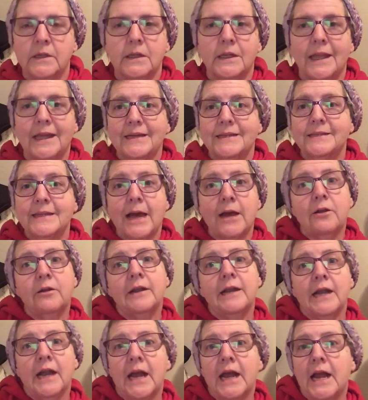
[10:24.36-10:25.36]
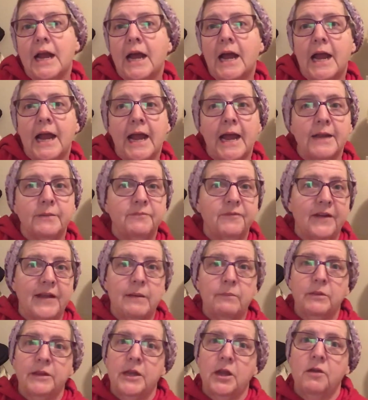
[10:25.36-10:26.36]
Like Saturday night, I had
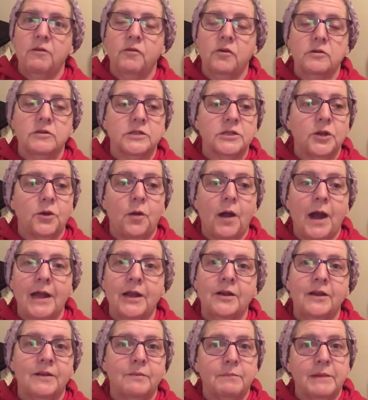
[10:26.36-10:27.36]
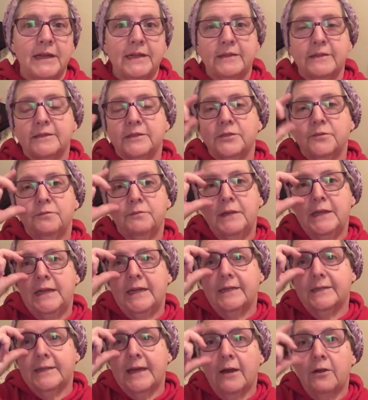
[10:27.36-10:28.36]
family over, so I couldn't make the Zoom
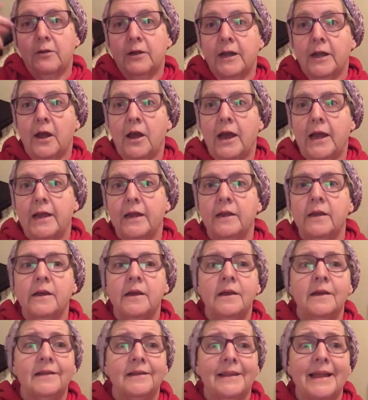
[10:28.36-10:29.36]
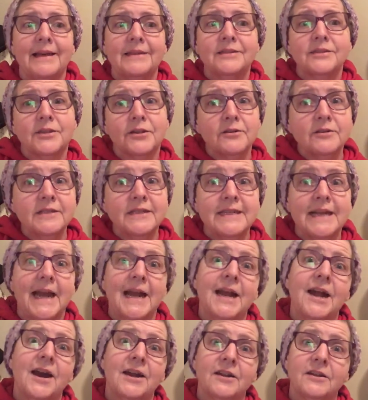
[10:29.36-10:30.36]
meeting Saturday night. Last Thursday, I
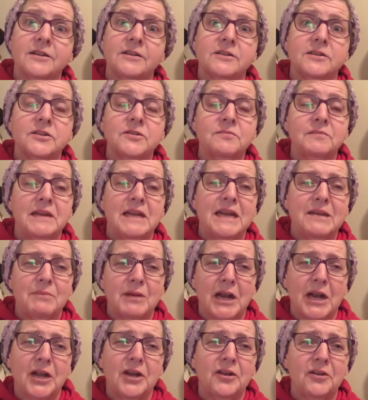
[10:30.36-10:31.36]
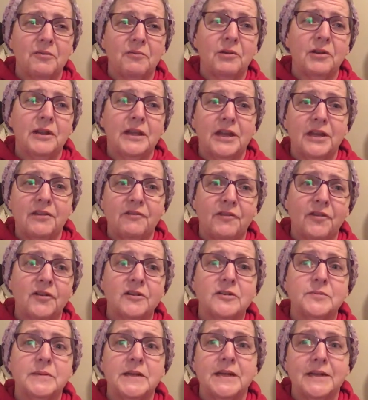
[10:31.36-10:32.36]
got on the Zoom meeting, but I couldn't really
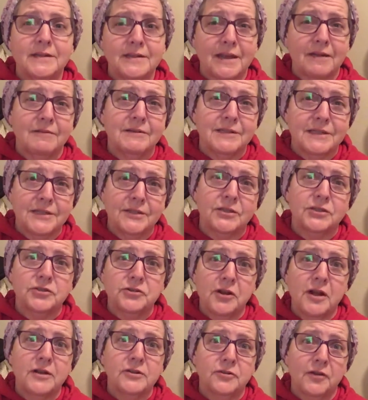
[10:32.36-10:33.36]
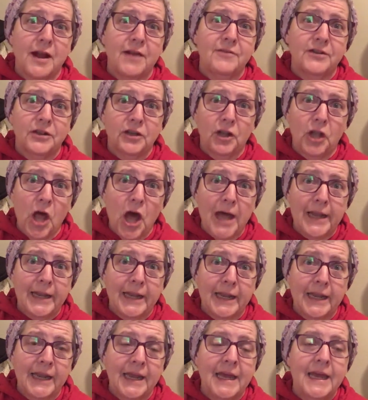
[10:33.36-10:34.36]
converse because I was in the truck driving to
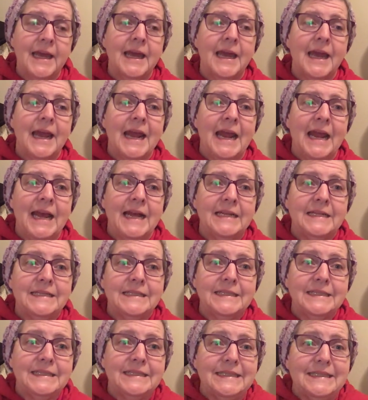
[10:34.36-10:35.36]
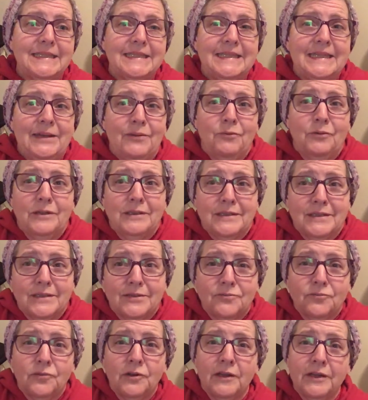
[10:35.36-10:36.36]
Lawton, and it
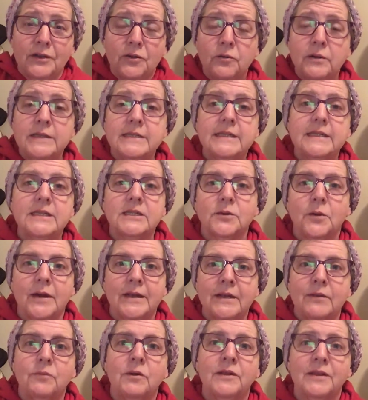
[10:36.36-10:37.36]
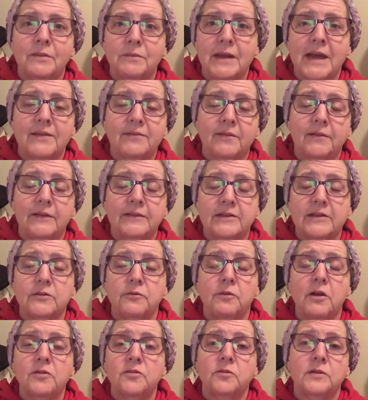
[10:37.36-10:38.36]
was really noisy, so I didn't want them to have to listen to
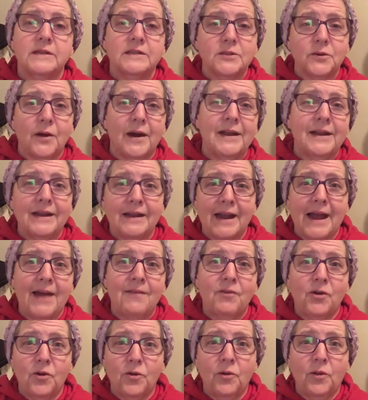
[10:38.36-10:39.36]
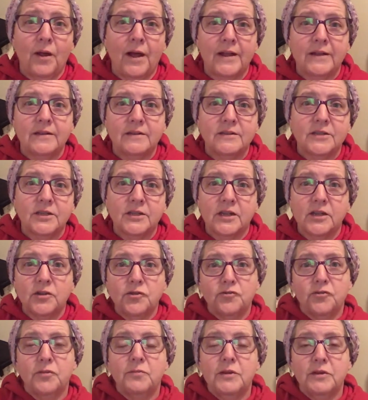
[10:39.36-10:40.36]
road noise, so I didn't have a whole lot to
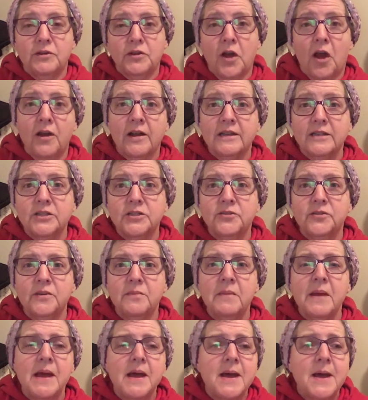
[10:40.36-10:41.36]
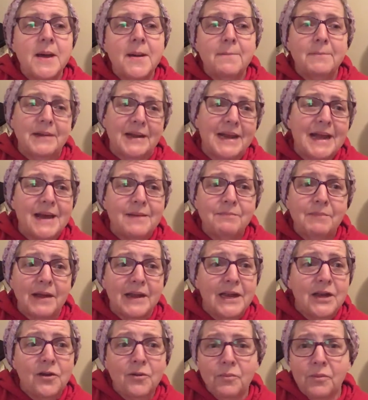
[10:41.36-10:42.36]
contribute talking to them, but I had my
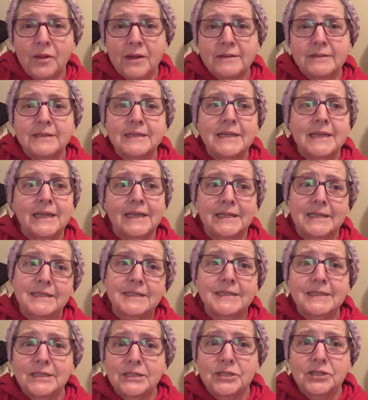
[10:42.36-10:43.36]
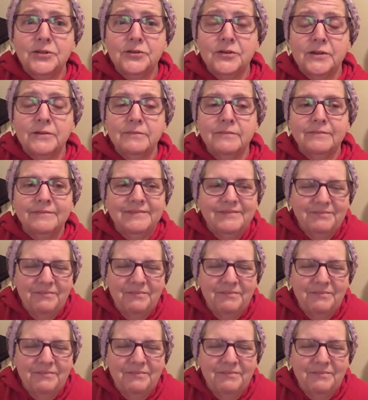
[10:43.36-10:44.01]
earplugs in listening to them.